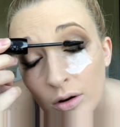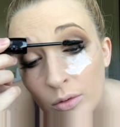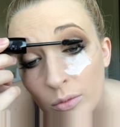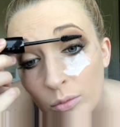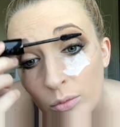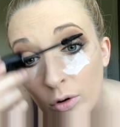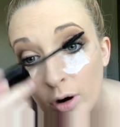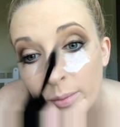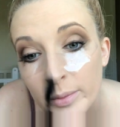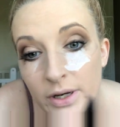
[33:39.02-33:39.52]

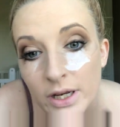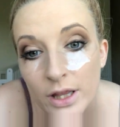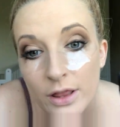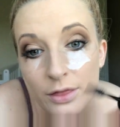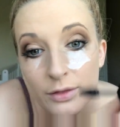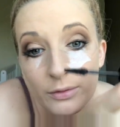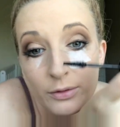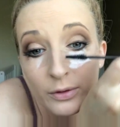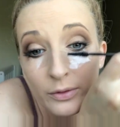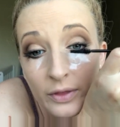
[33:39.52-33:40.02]
rubbing
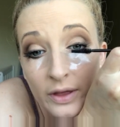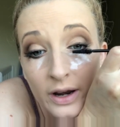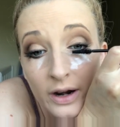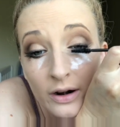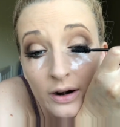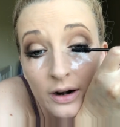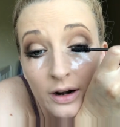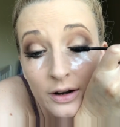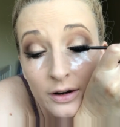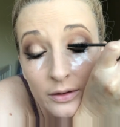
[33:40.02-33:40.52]
it through
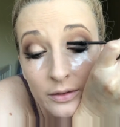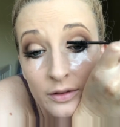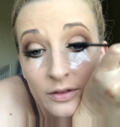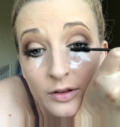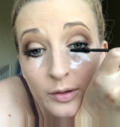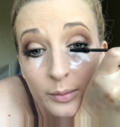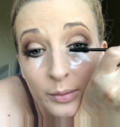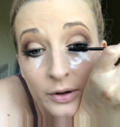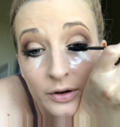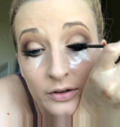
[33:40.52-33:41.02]
there. And I do
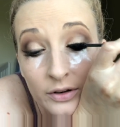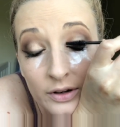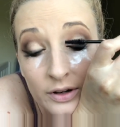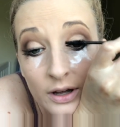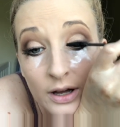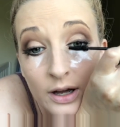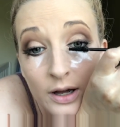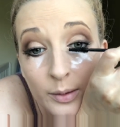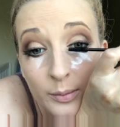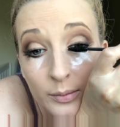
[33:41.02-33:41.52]
this a bunch of
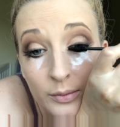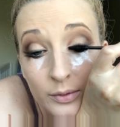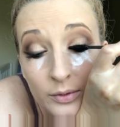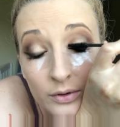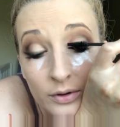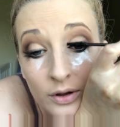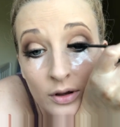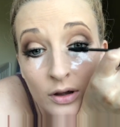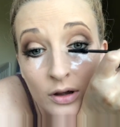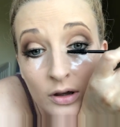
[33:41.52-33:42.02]

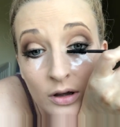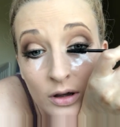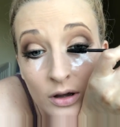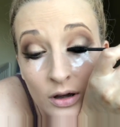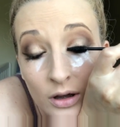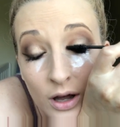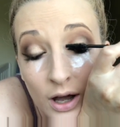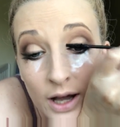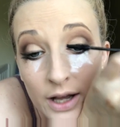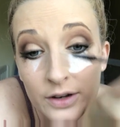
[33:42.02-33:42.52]
times.
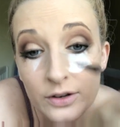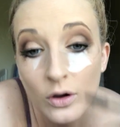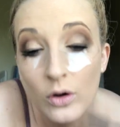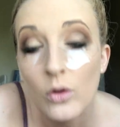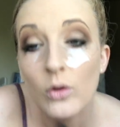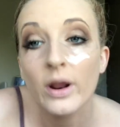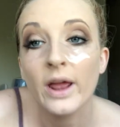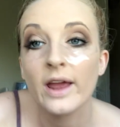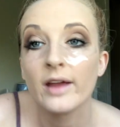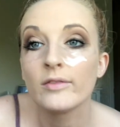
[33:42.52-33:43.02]
I
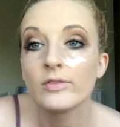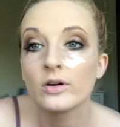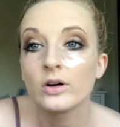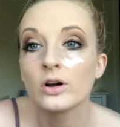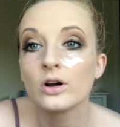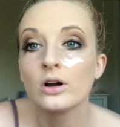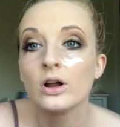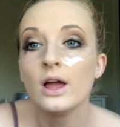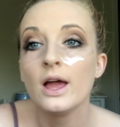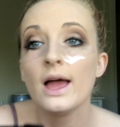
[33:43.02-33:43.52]
don't
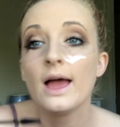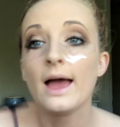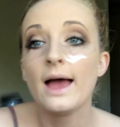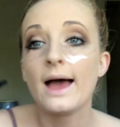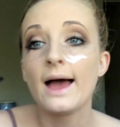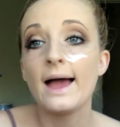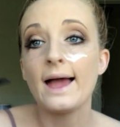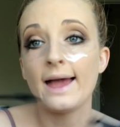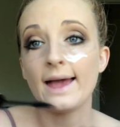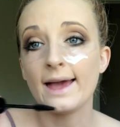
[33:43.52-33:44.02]
ever
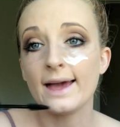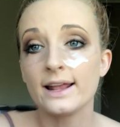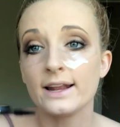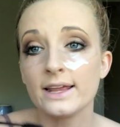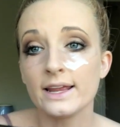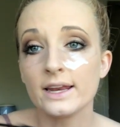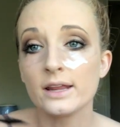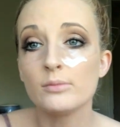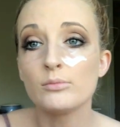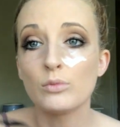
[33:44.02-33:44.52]
add
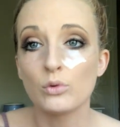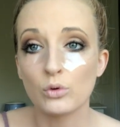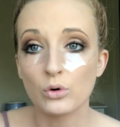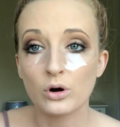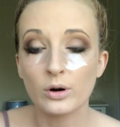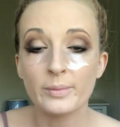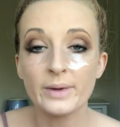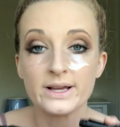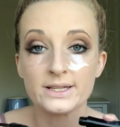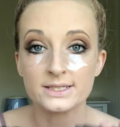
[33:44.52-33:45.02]
any
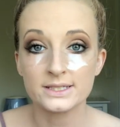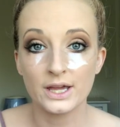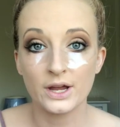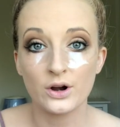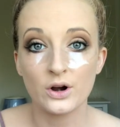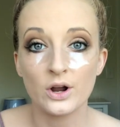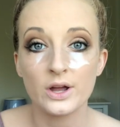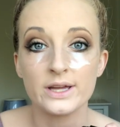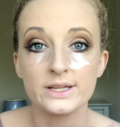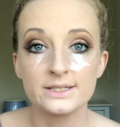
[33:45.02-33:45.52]
more
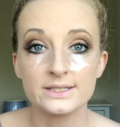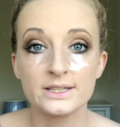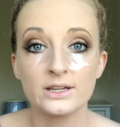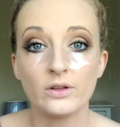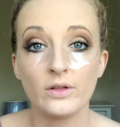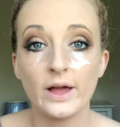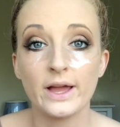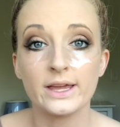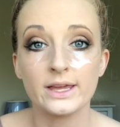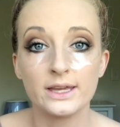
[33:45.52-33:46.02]
mascara
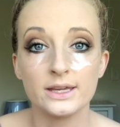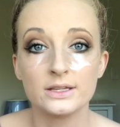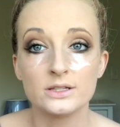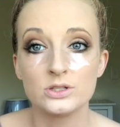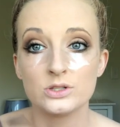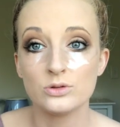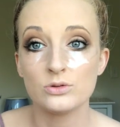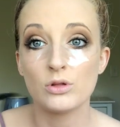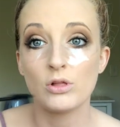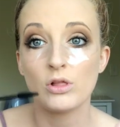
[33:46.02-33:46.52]
until I
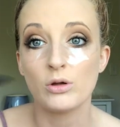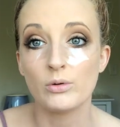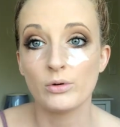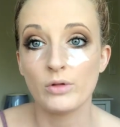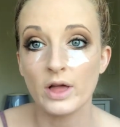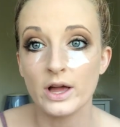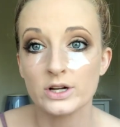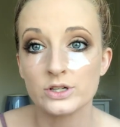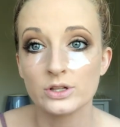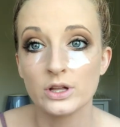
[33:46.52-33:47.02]
get to the
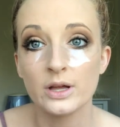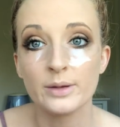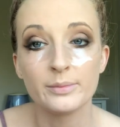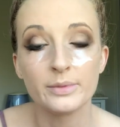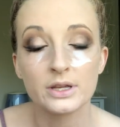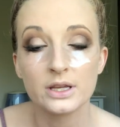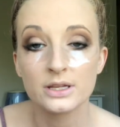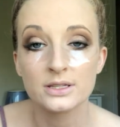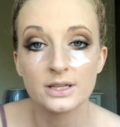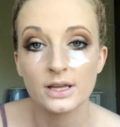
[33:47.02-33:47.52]
lower lash line,
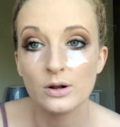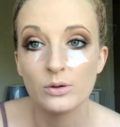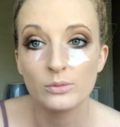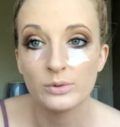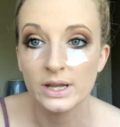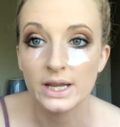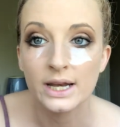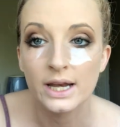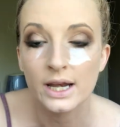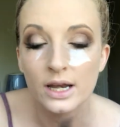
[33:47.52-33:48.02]
because I
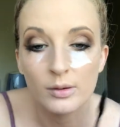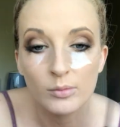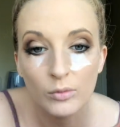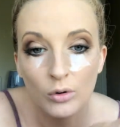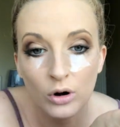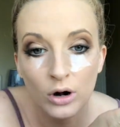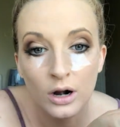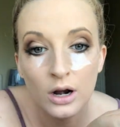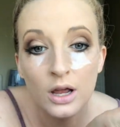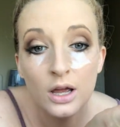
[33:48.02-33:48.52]
don't need any
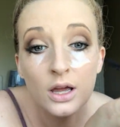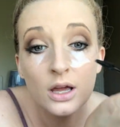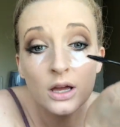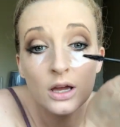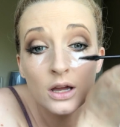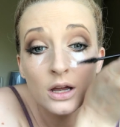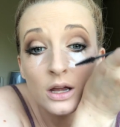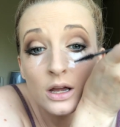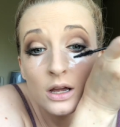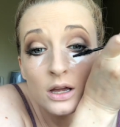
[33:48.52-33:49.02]
more.
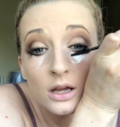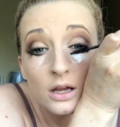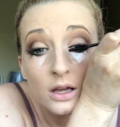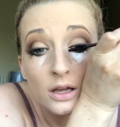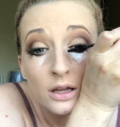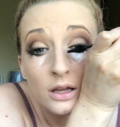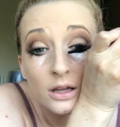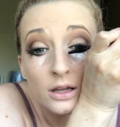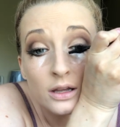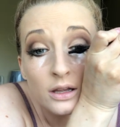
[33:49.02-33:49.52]

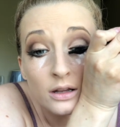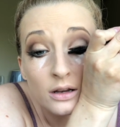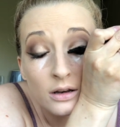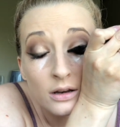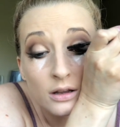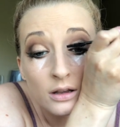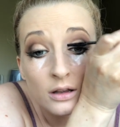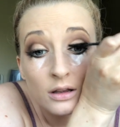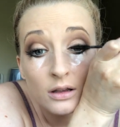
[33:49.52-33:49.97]
It